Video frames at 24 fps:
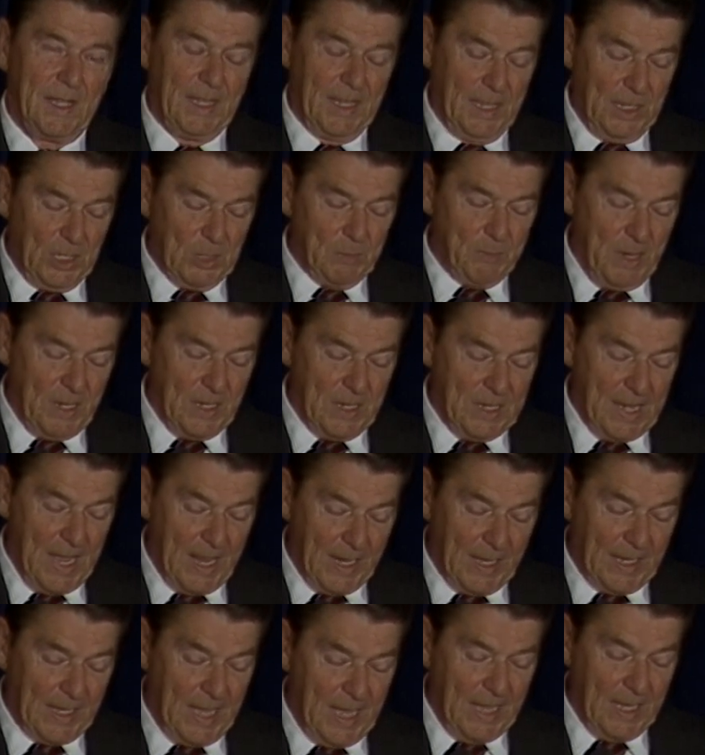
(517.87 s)
It has been
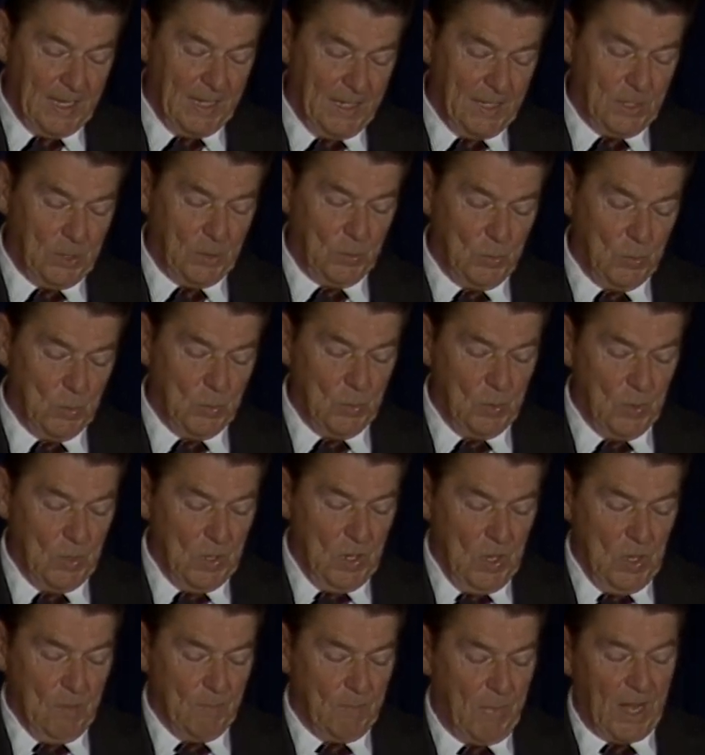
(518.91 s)
dedicated to,
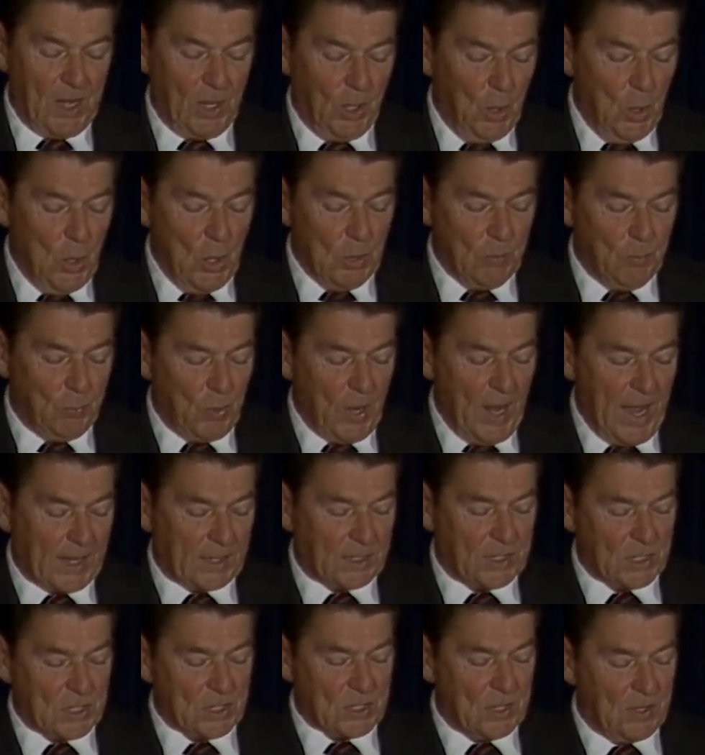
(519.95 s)
by long
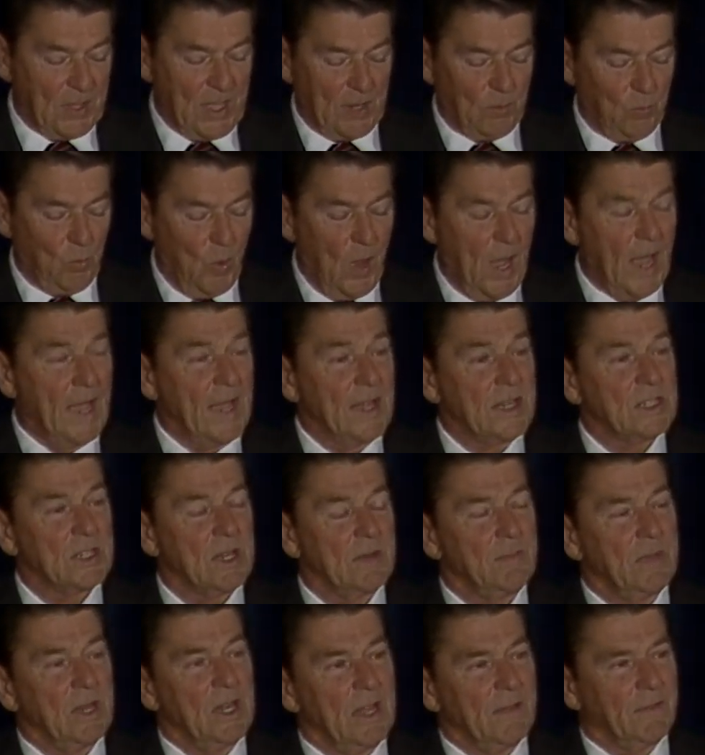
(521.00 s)
practice to that wise
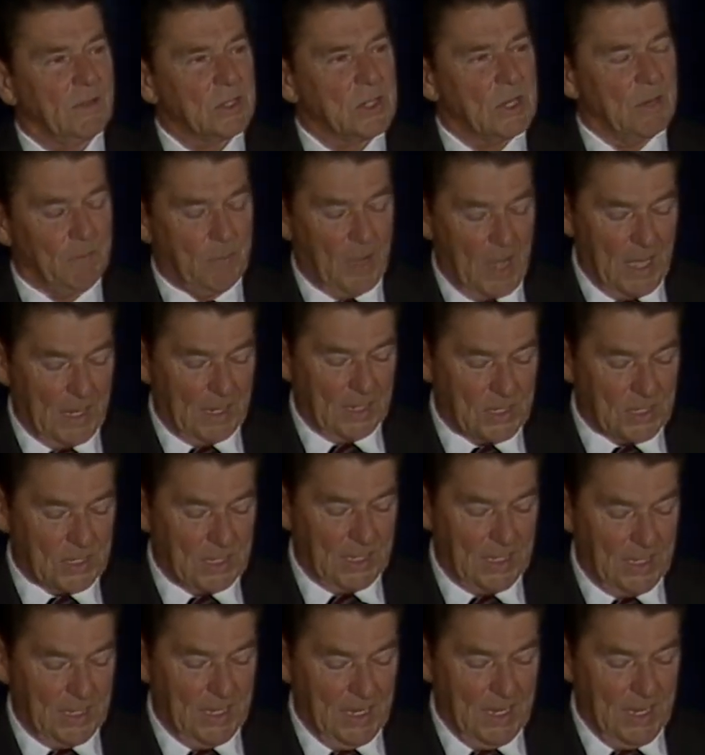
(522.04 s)
and beneficent
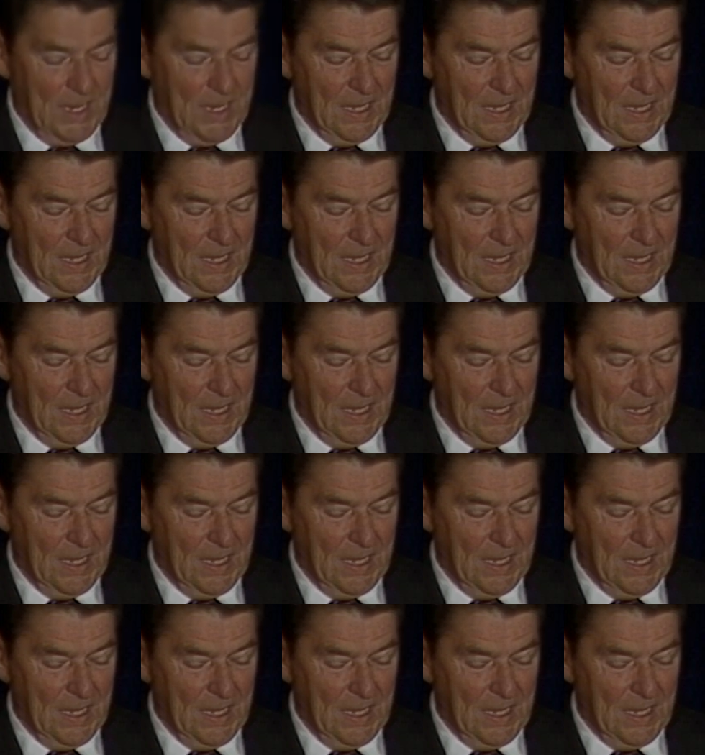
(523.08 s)
policy.